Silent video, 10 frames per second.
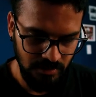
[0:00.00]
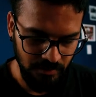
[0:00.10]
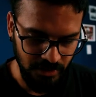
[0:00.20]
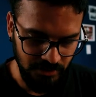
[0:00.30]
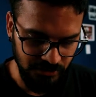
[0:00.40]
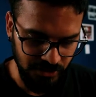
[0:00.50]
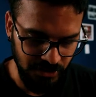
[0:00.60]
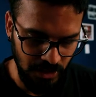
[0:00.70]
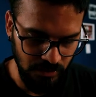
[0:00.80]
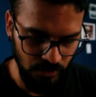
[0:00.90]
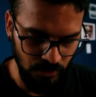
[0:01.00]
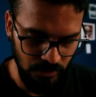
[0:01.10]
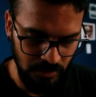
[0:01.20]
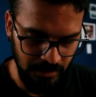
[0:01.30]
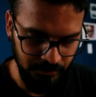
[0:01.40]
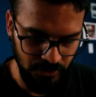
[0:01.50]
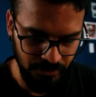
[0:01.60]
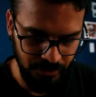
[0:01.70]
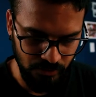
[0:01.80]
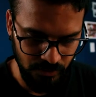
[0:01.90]
because the yellow I'm
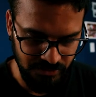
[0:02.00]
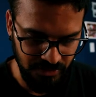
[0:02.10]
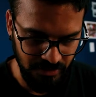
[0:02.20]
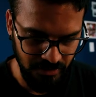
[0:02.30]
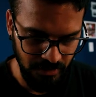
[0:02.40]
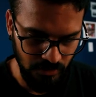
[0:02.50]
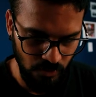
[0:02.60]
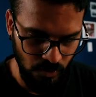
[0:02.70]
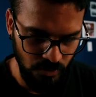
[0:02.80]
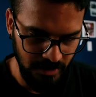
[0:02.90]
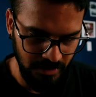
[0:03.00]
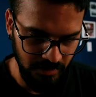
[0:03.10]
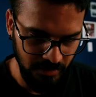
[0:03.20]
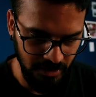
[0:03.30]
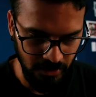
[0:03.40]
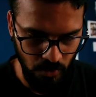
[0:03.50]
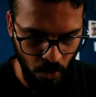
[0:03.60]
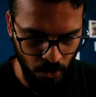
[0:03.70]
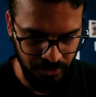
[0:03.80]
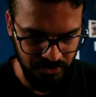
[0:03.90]
turning towards the green, or I can make it
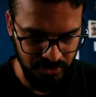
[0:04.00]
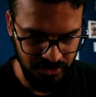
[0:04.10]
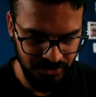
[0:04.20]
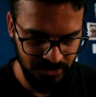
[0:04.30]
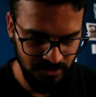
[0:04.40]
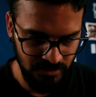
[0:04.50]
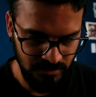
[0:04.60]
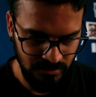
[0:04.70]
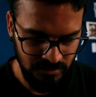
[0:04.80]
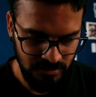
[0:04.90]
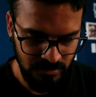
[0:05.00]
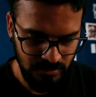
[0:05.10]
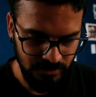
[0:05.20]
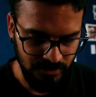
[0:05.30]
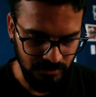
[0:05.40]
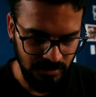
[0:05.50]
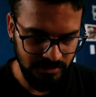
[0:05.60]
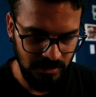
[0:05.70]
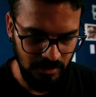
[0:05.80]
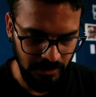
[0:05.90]
orangish. So
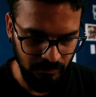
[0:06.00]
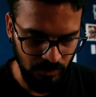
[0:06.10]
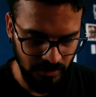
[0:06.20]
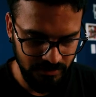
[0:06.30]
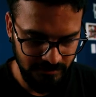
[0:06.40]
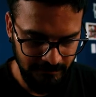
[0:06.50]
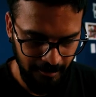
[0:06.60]
that's how it works.